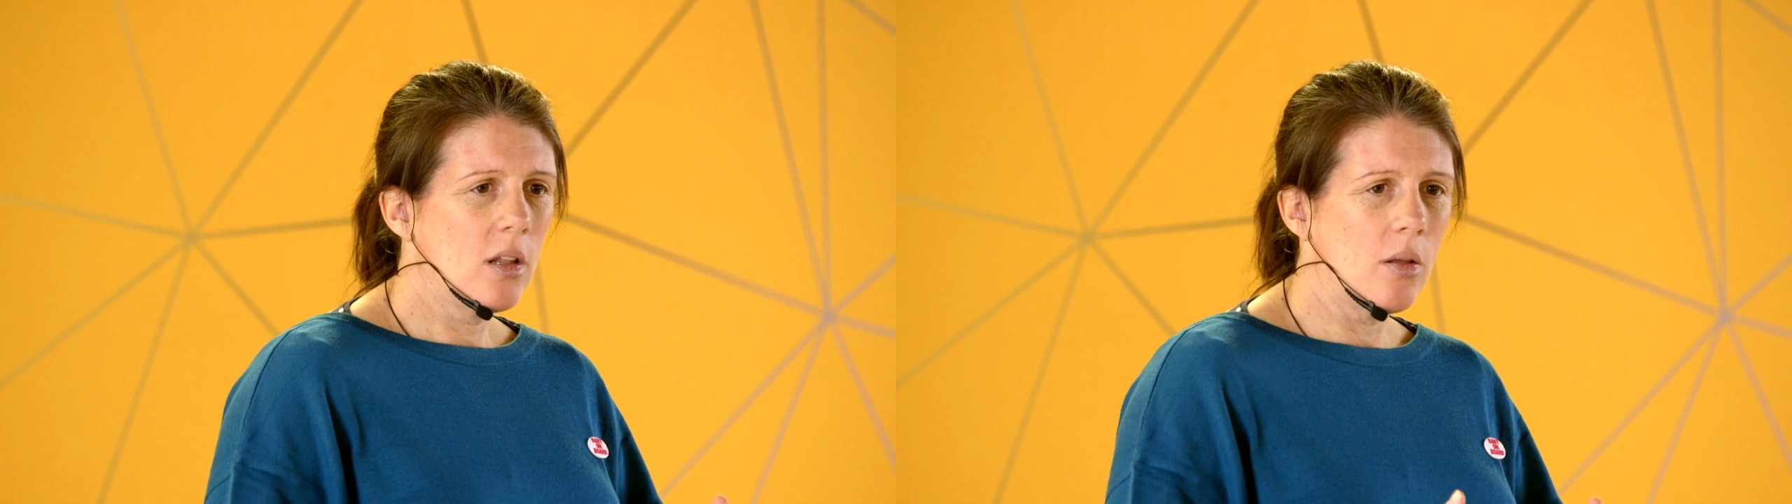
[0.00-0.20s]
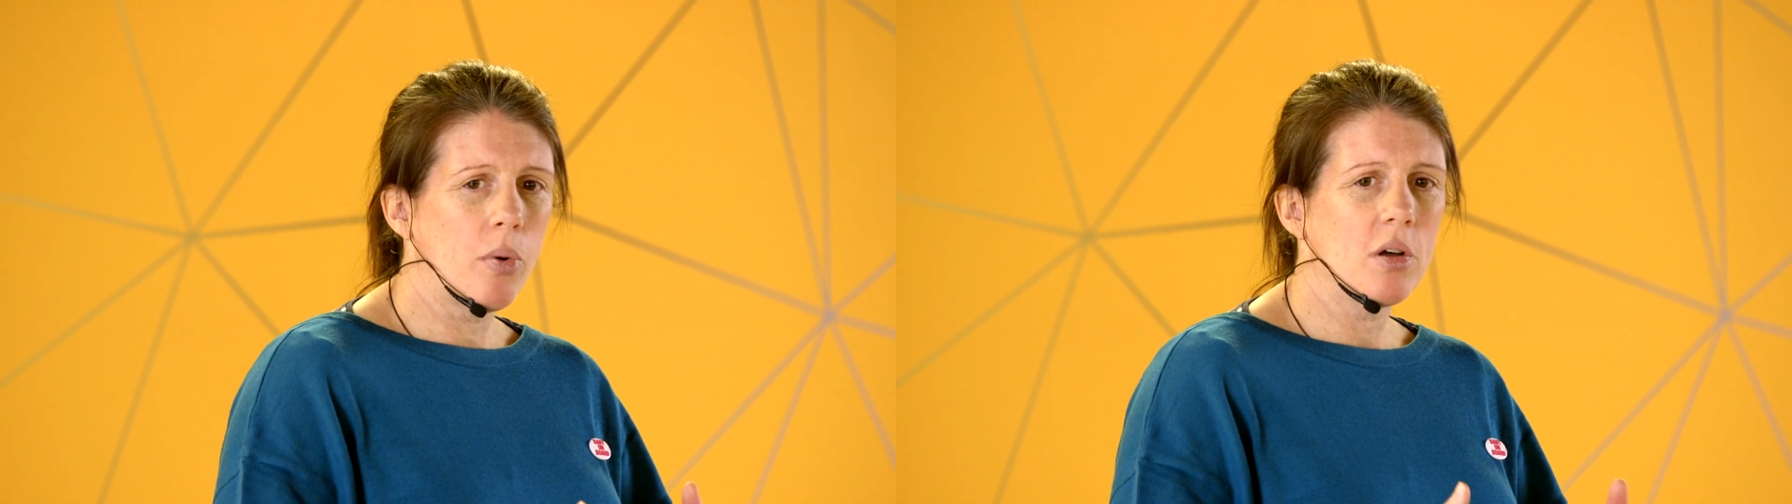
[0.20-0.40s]

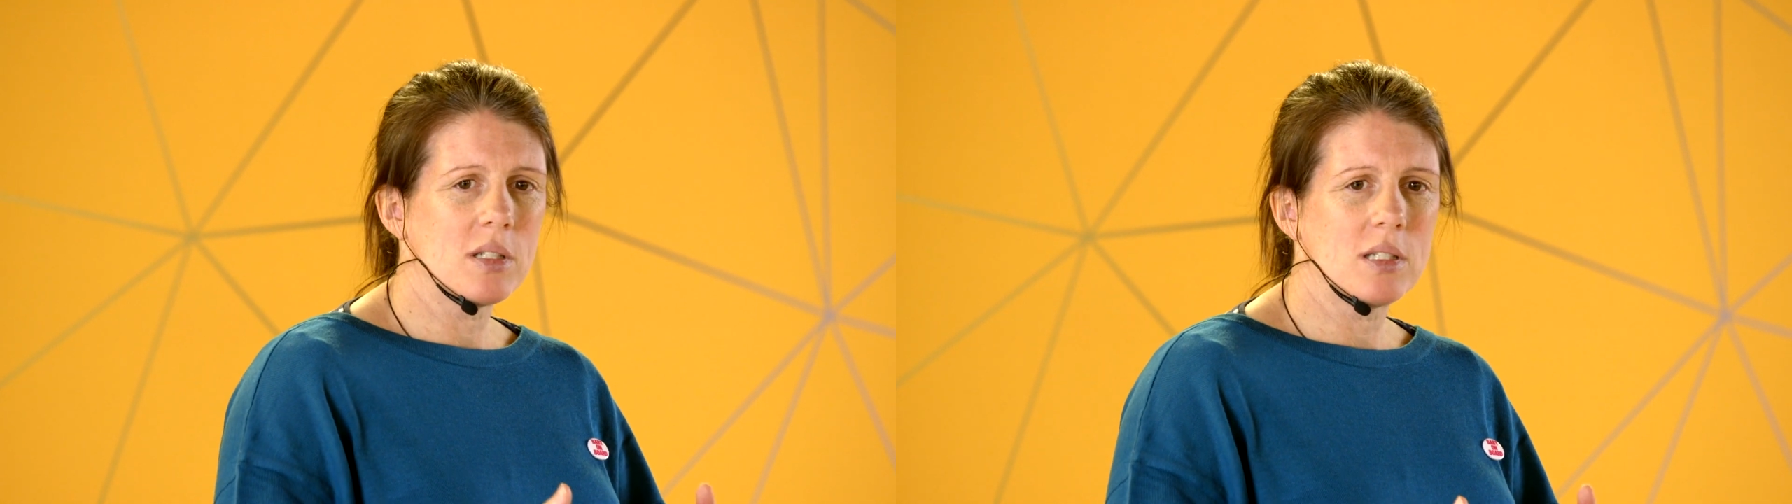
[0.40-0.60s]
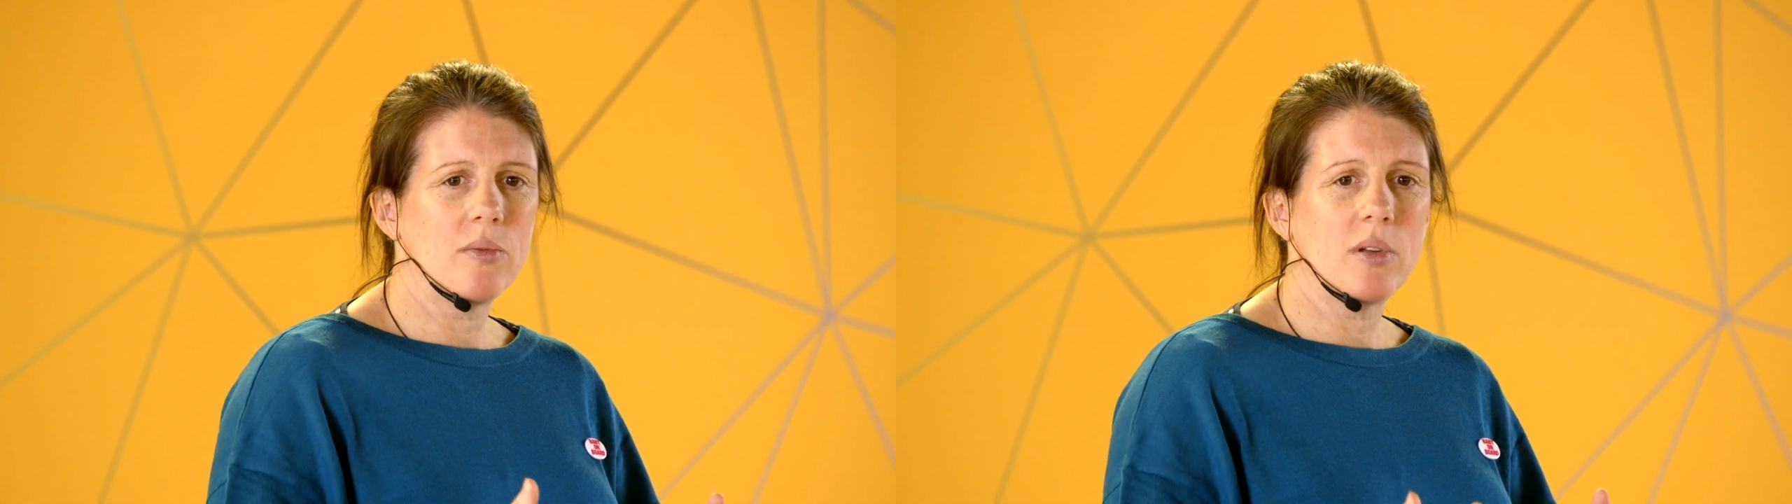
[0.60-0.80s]
the
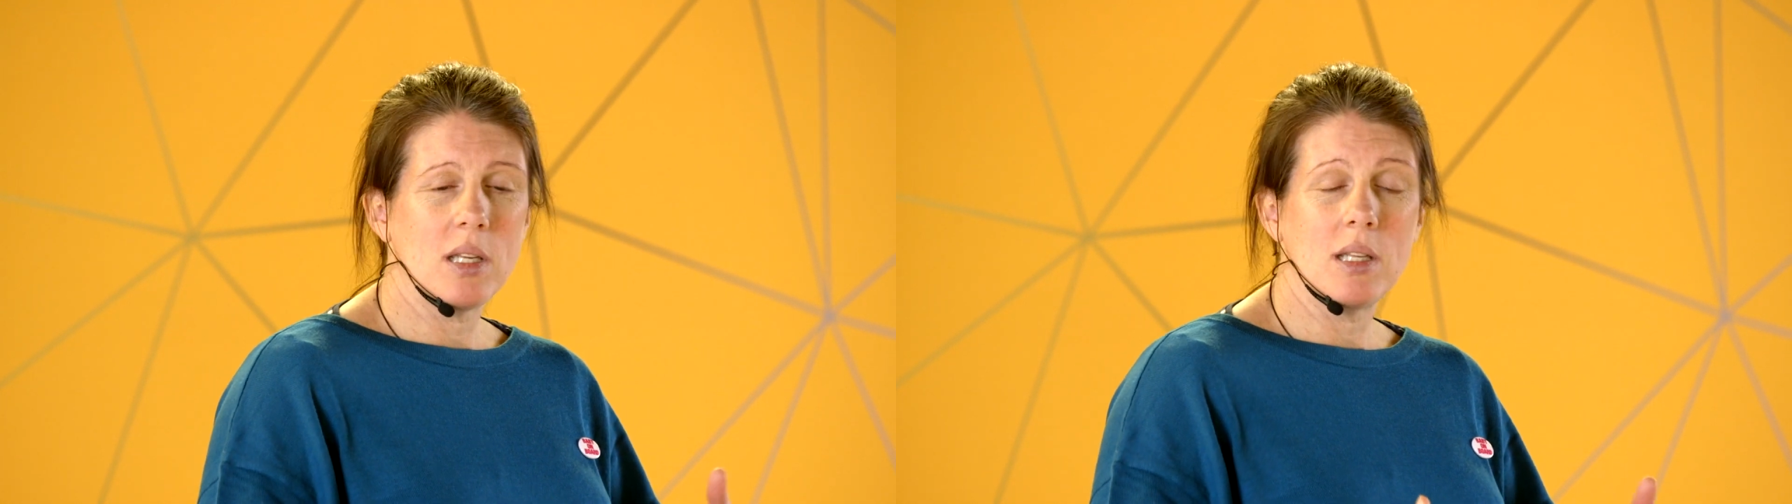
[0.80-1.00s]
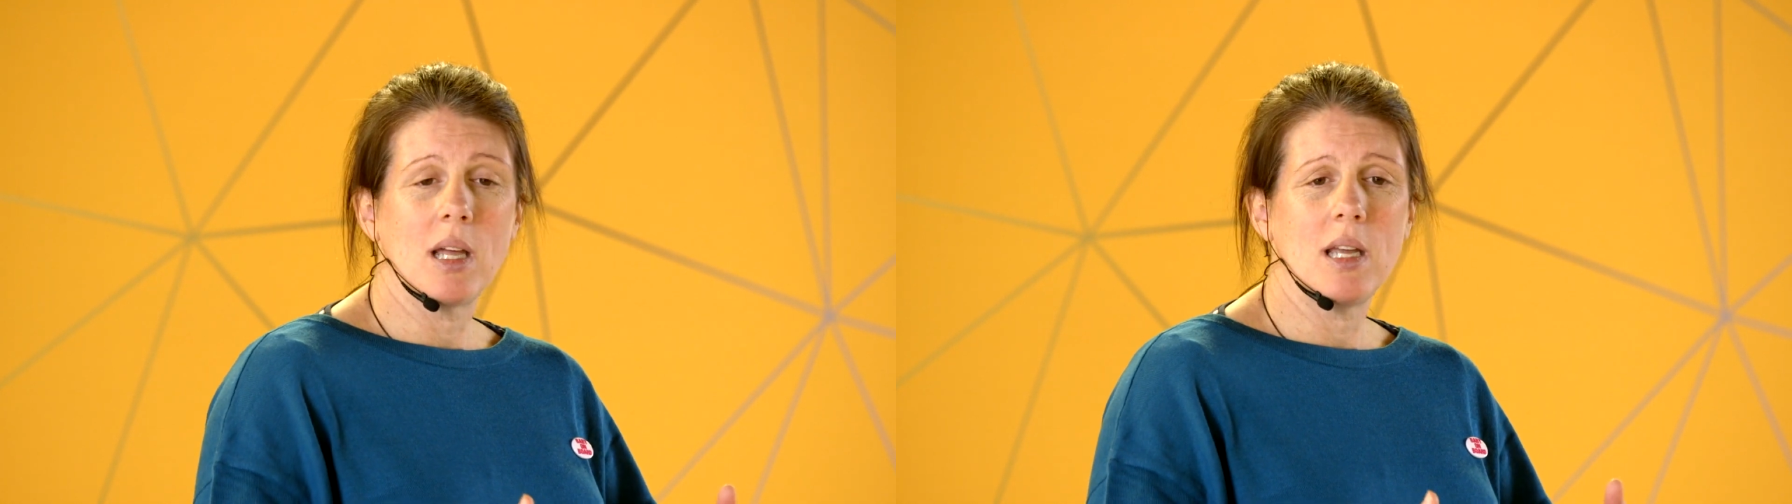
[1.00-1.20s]

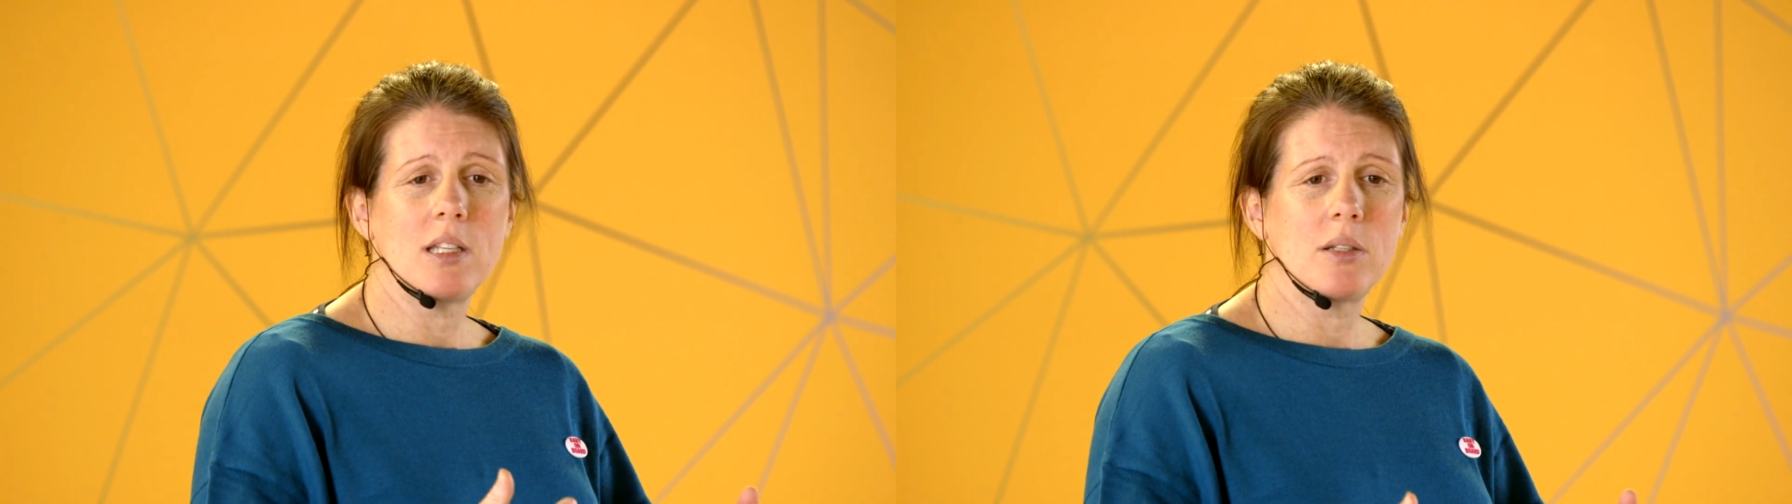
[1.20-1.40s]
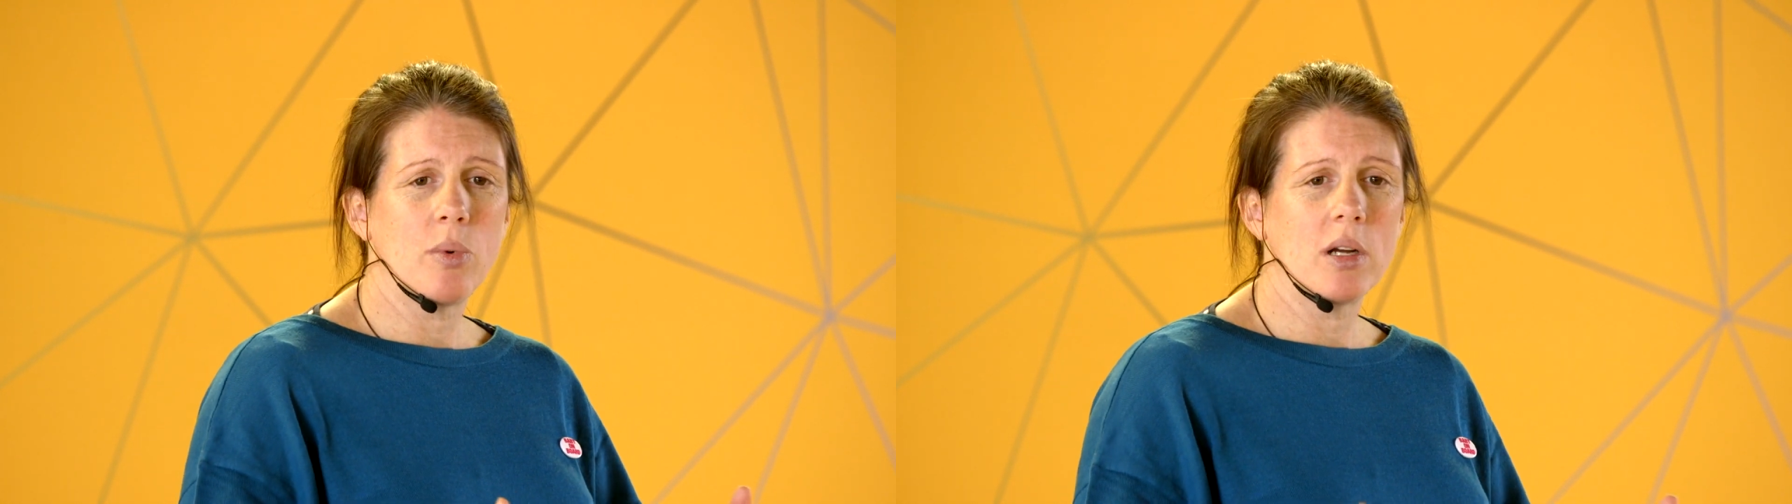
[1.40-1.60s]
positivity that
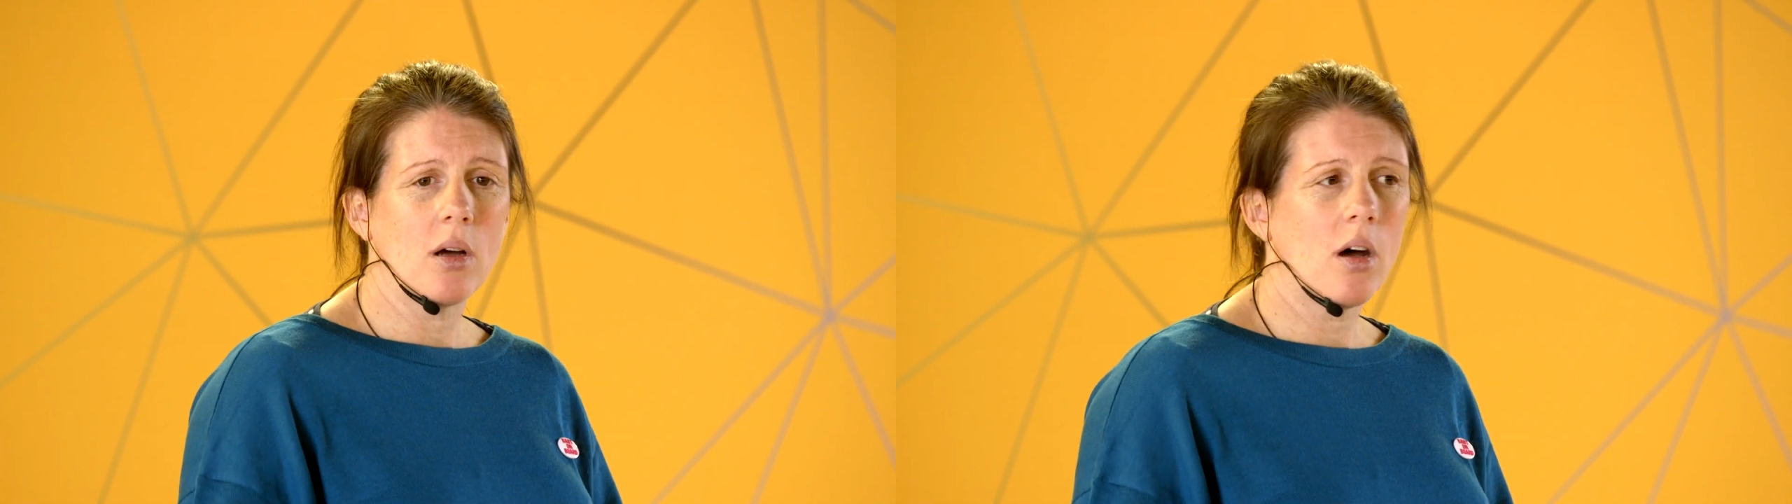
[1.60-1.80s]
he spread